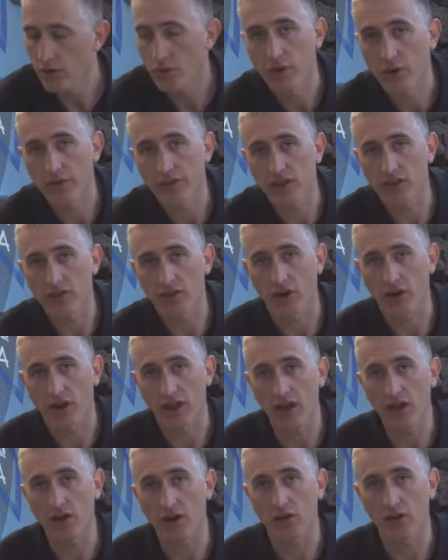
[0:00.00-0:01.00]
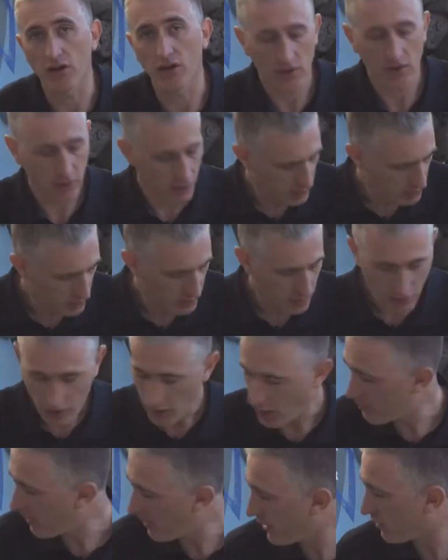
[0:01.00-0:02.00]
What these are here
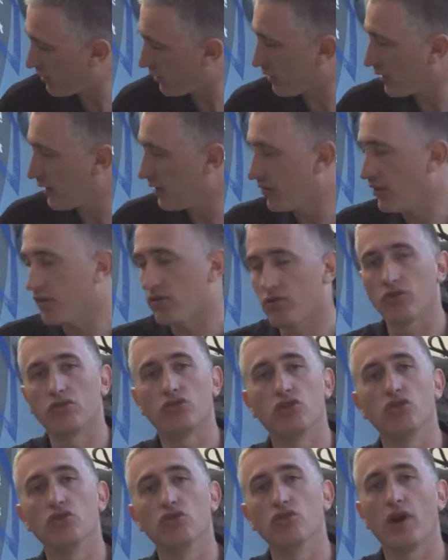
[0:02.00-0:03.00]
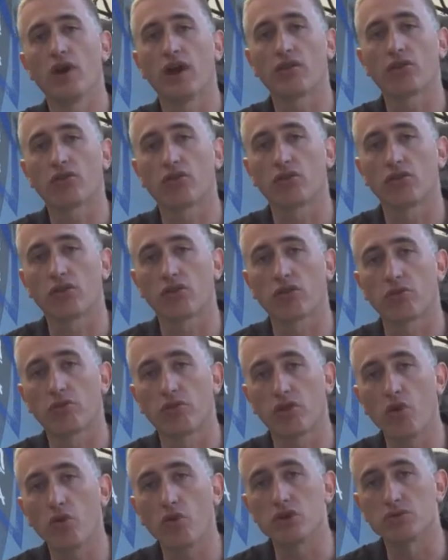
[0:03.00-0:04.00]
are basically, these are two external
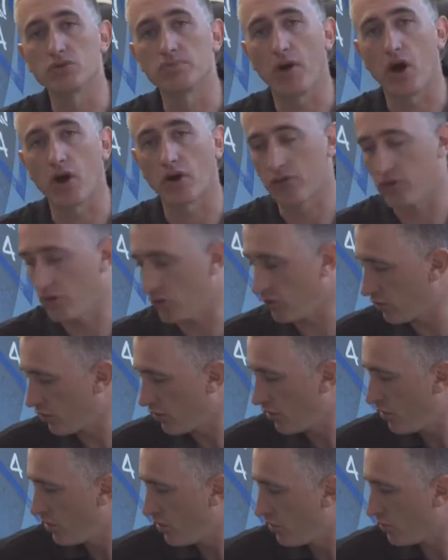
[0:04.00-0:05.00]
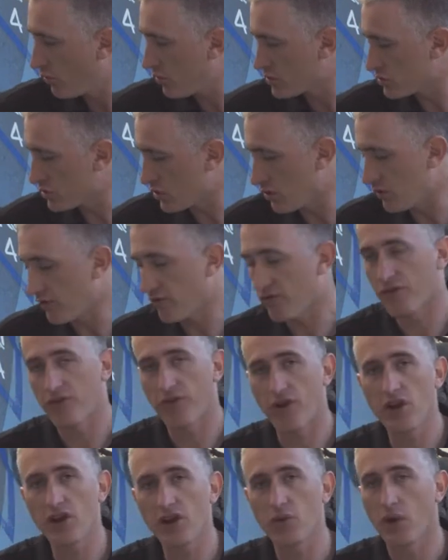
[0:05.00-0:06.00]
stowage boxes which are
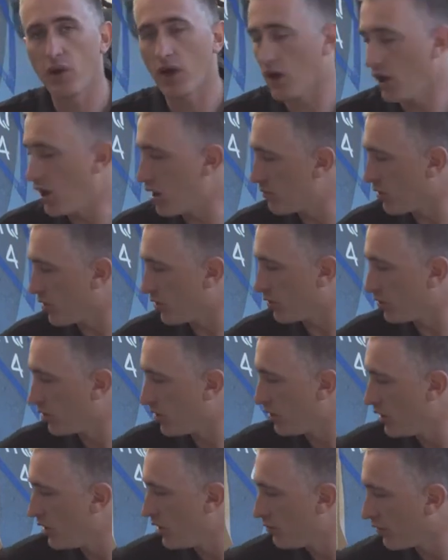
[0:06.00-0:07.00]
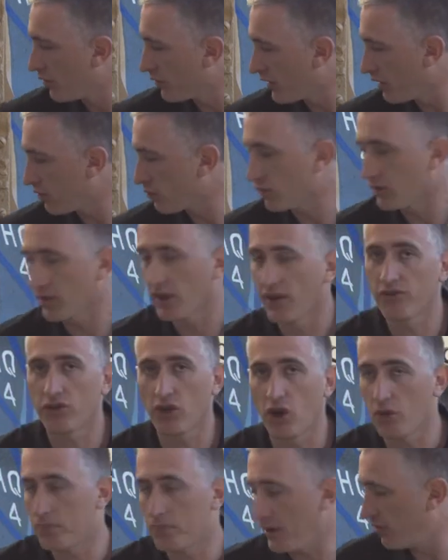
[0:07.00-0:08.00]
fairly well armoured, but these would
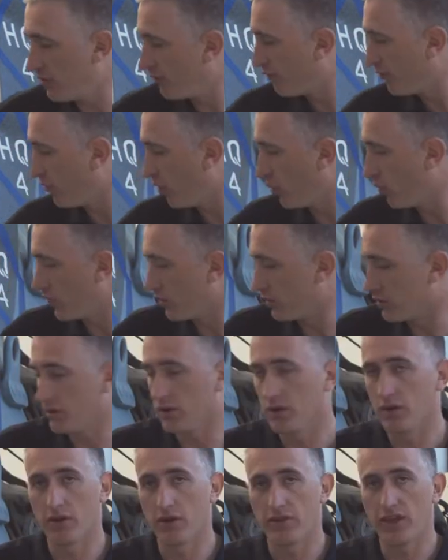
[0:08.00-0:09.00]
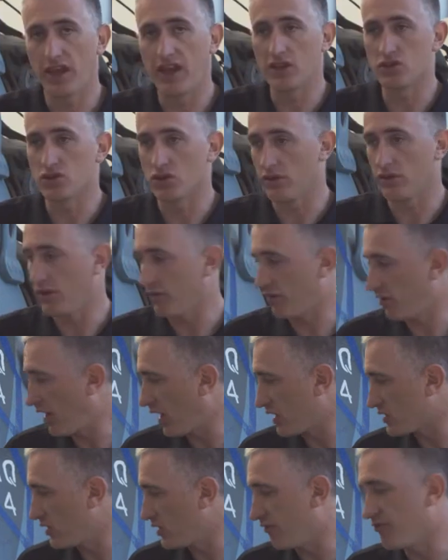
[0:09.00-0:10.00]
lift up and forward. The hinge on this is
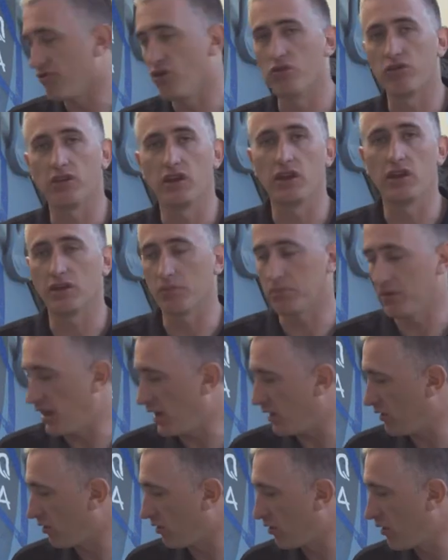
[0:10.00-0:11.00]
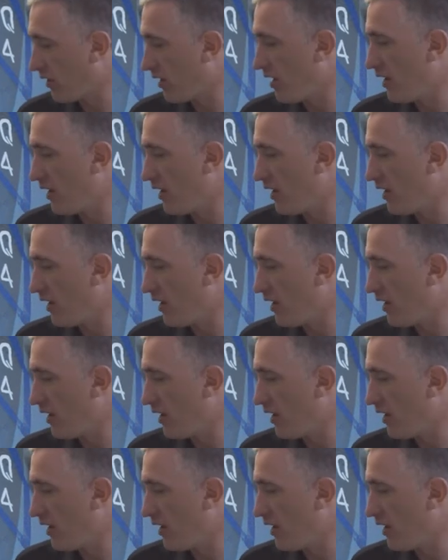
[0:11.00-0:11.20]
actually frozen into place.